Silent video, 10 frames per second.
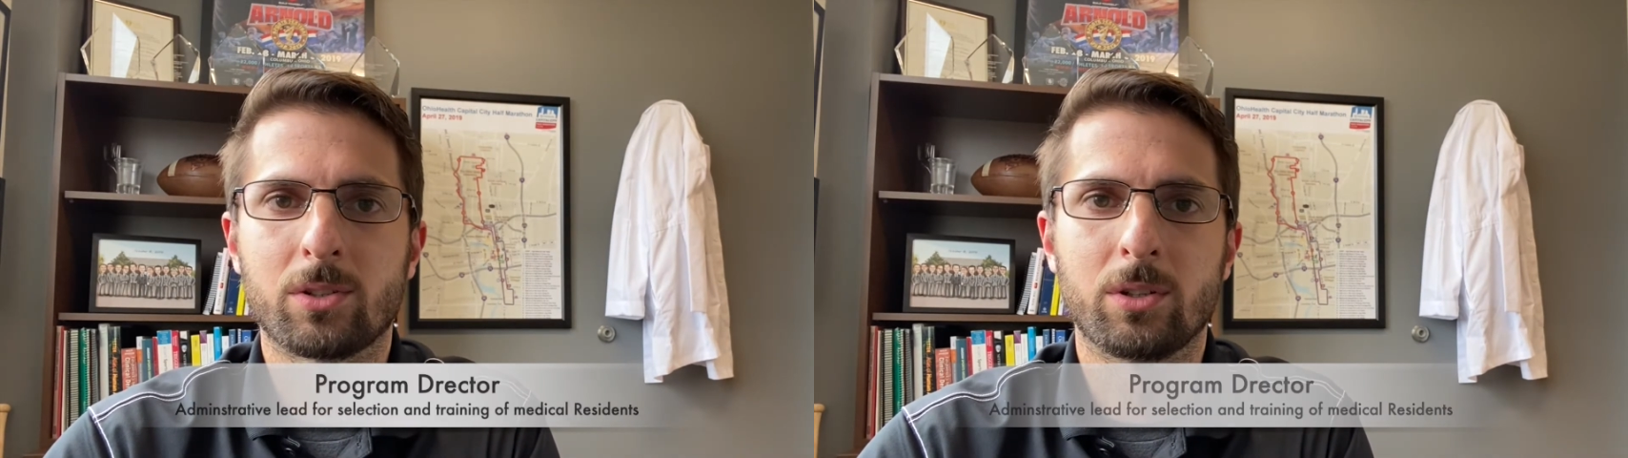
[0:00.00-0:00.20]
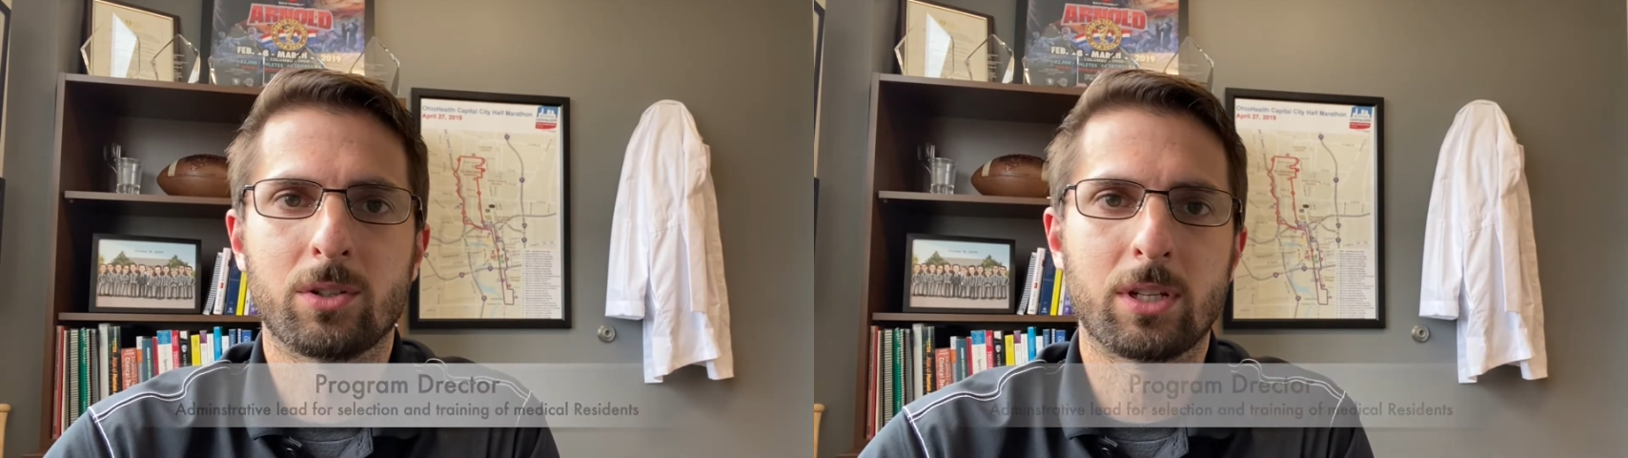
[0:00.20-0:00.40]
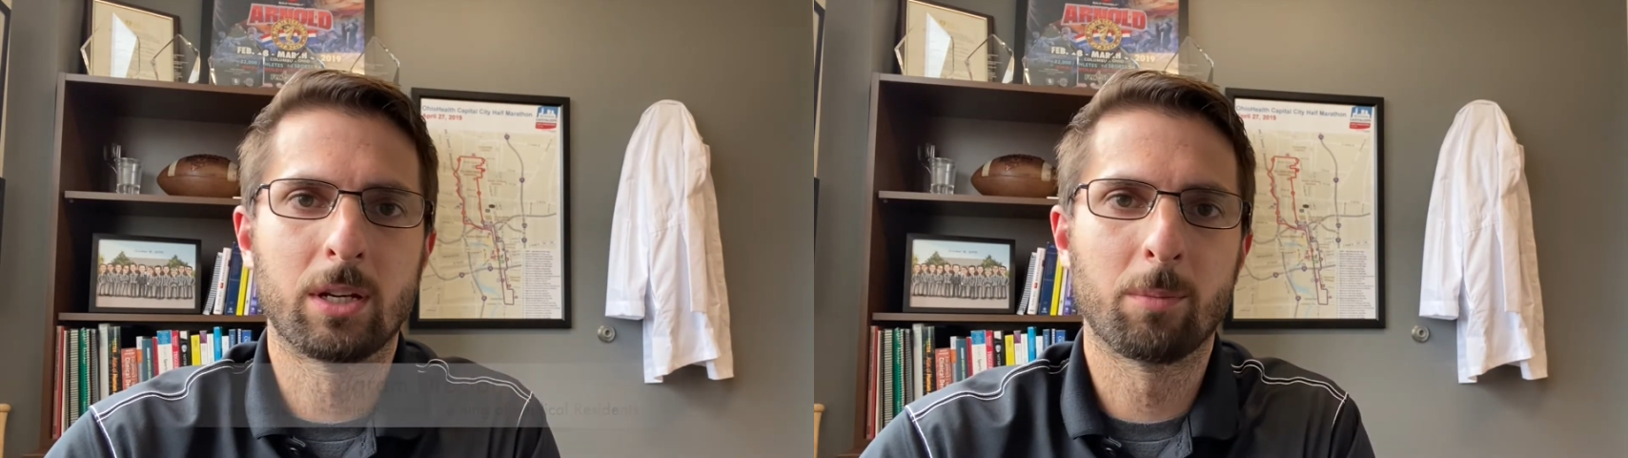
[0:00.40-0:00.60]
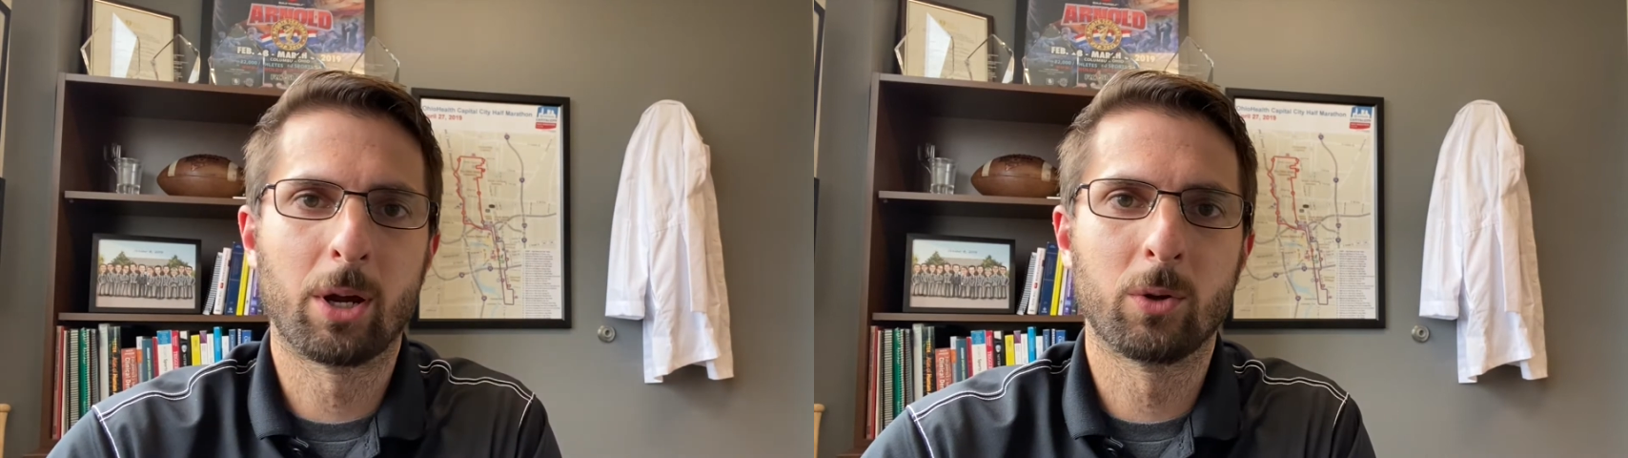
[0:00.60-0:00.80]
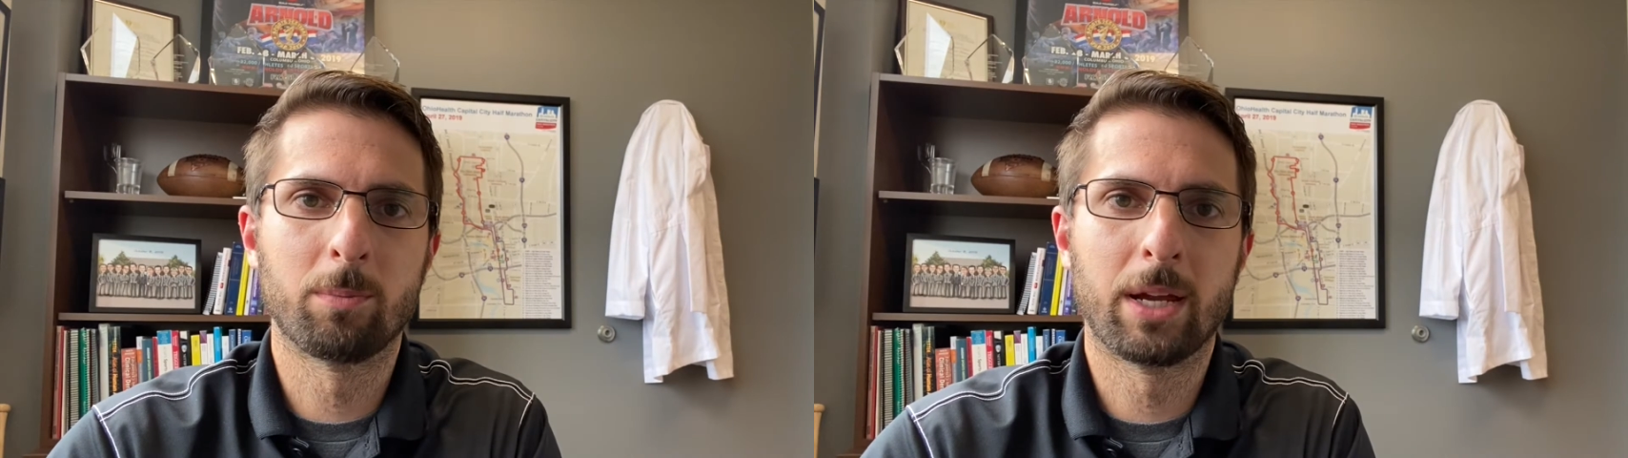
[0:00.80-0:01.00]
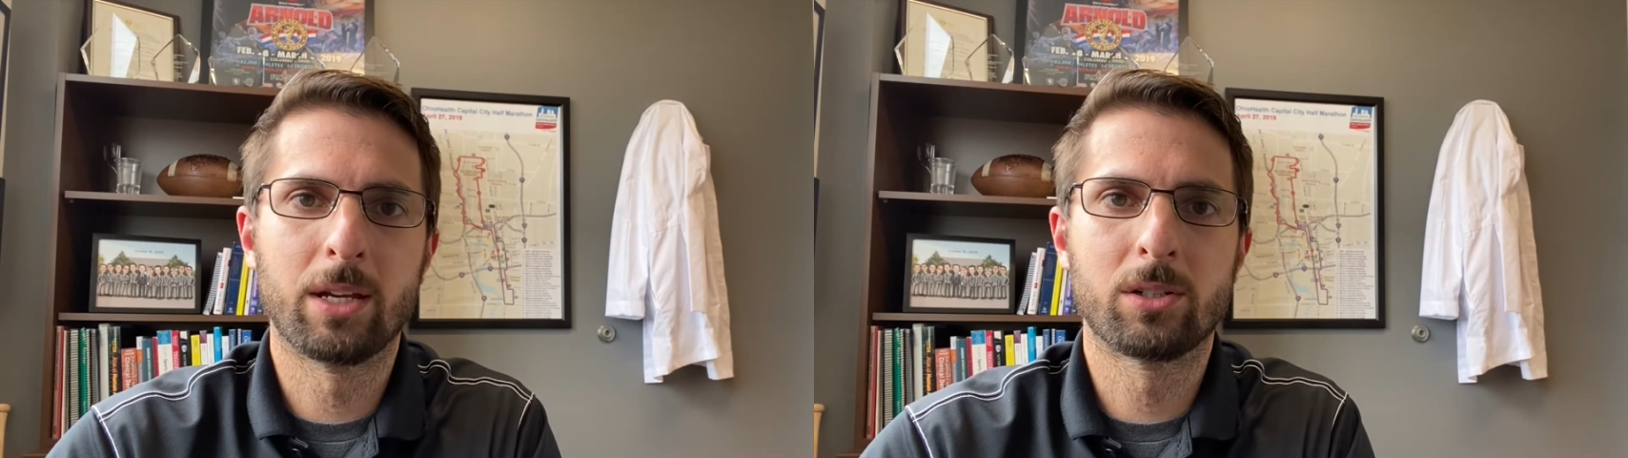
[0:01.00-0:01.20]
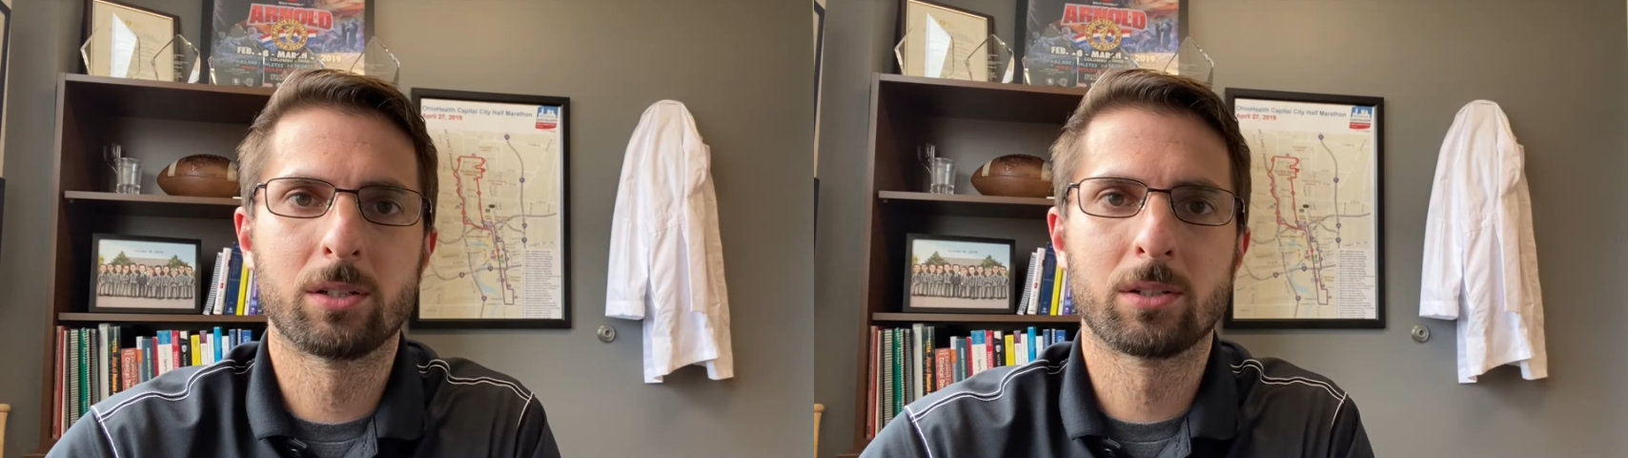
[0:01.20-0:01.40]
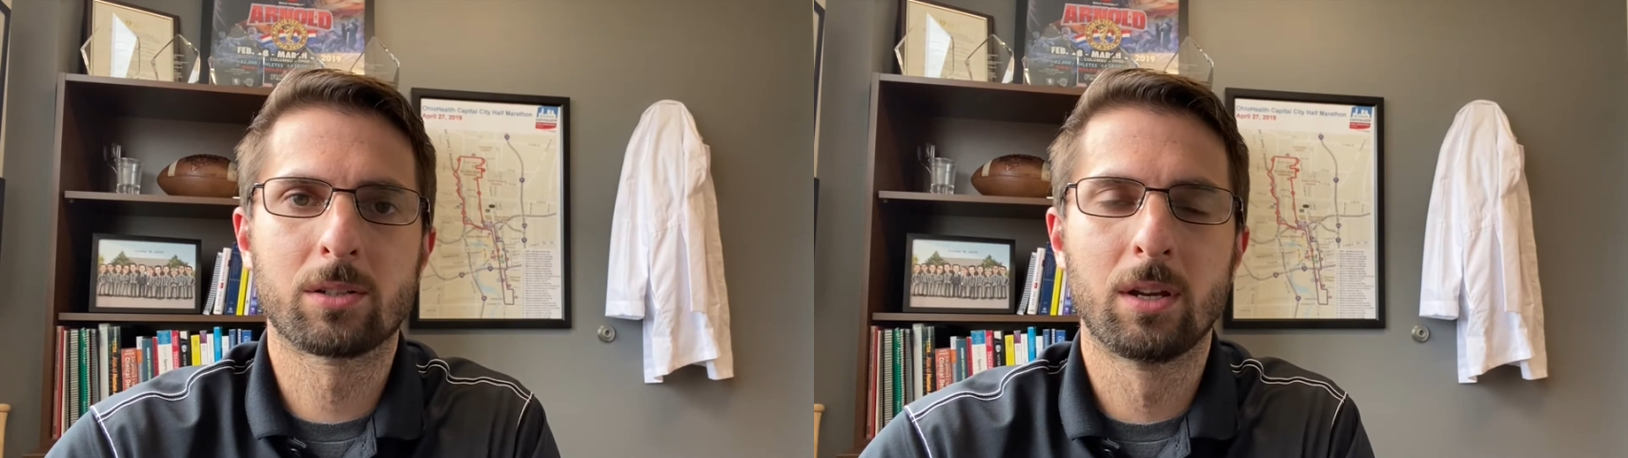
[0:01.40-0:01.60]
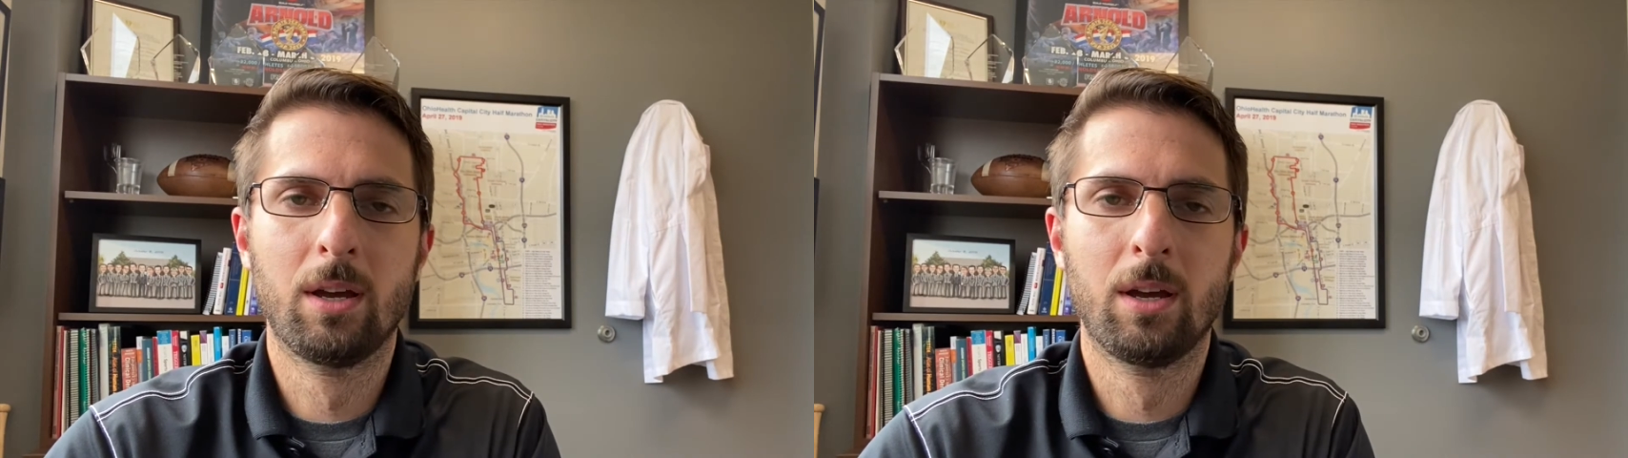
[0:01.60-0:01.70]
to seeing my own patients.